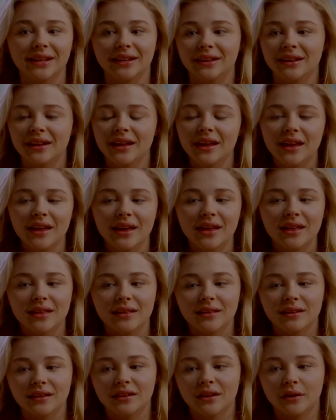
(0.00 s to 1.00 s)
And,
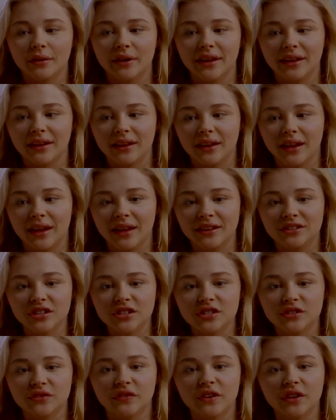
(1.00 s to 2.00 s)
it
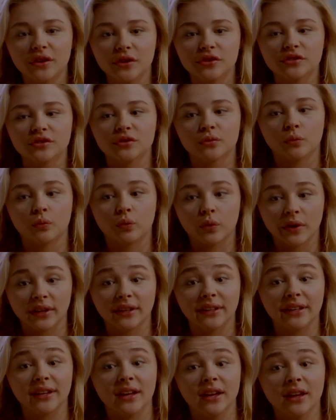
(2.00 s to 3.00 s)
just feels
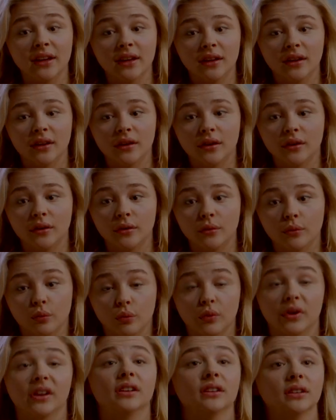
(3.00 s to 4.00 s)
really
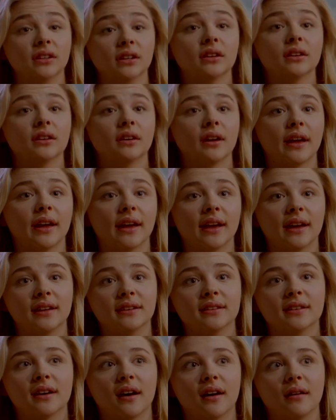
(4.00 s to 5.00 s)
real.
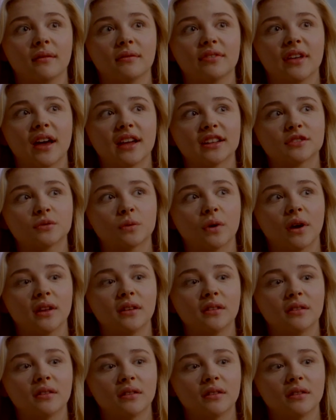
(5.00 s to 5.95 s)
And that's what